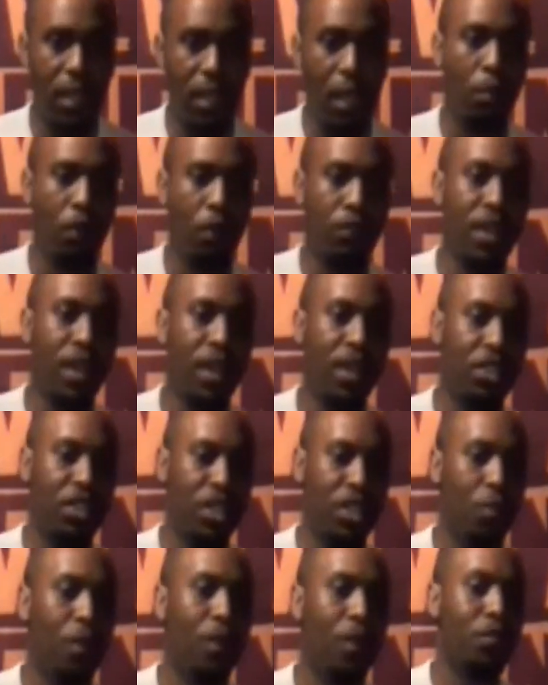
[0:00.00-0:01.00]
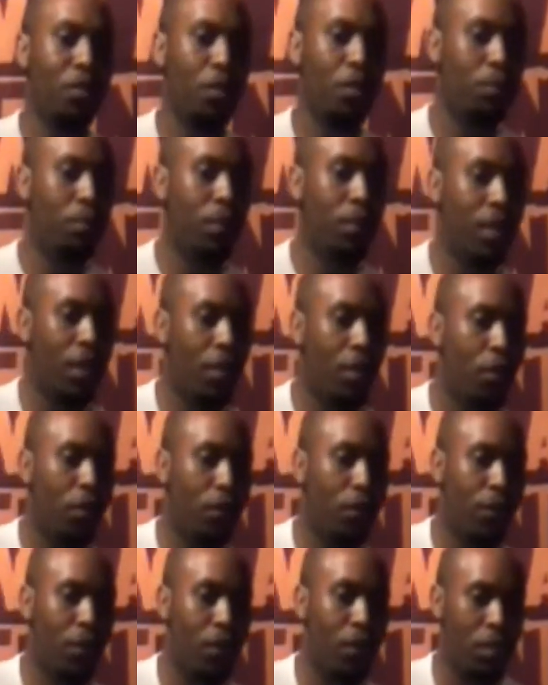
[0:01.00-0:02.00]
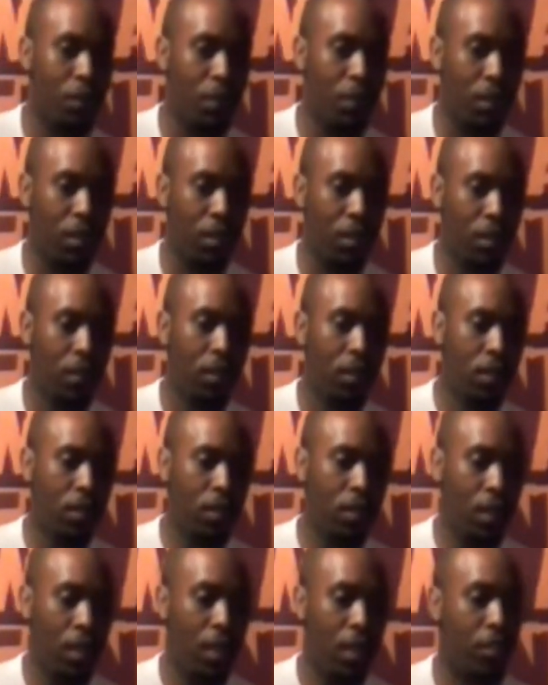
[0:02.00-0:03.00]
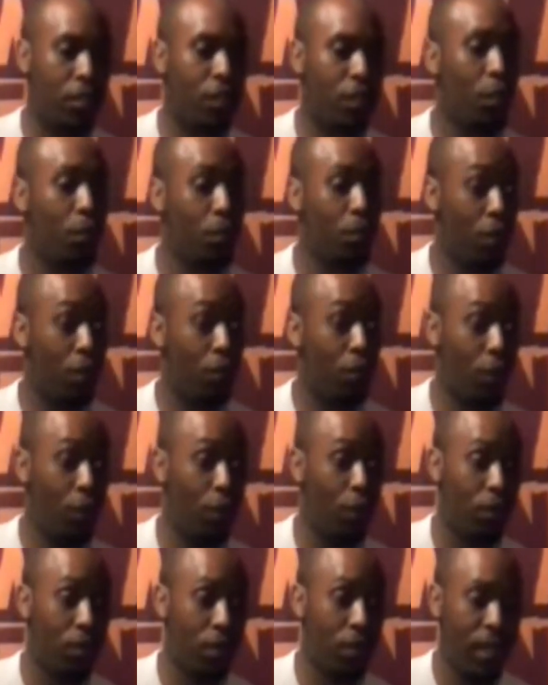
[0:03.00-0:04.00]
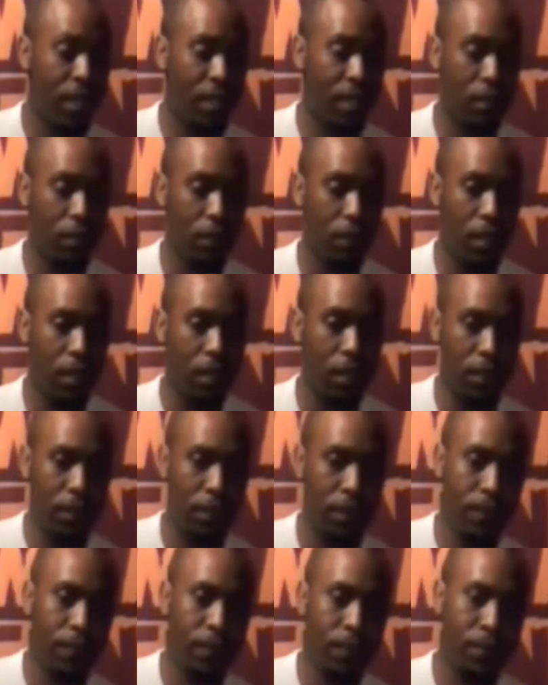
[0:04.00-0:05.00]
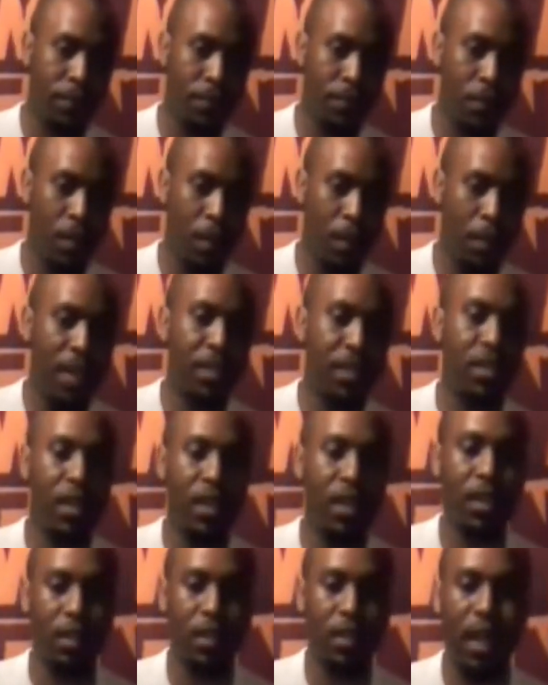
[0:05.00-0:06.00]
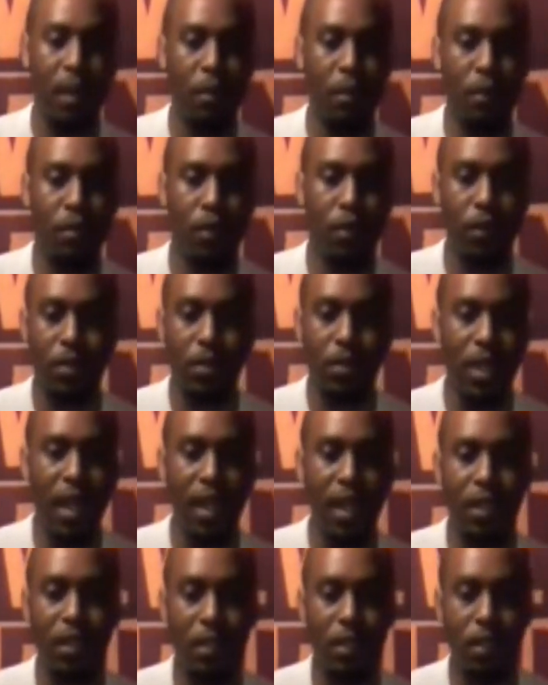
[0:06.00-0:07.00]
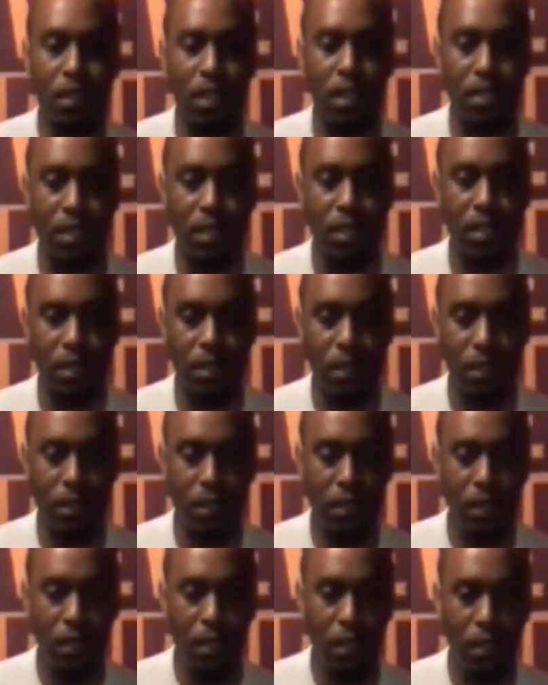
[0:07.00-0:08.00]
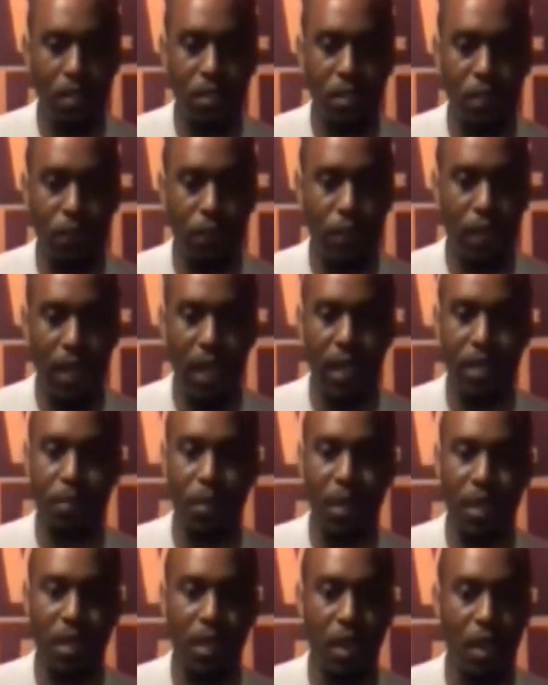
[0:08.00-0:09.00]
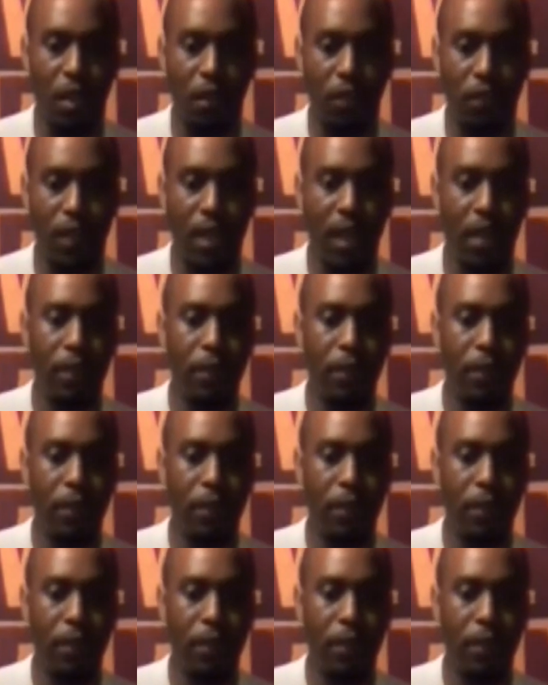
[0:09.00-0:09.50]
a number of challenges that you have to complete in order for you to assume the throne, as it were. Basically, Game of Thrones. I don't know, just lots of heads being cut off.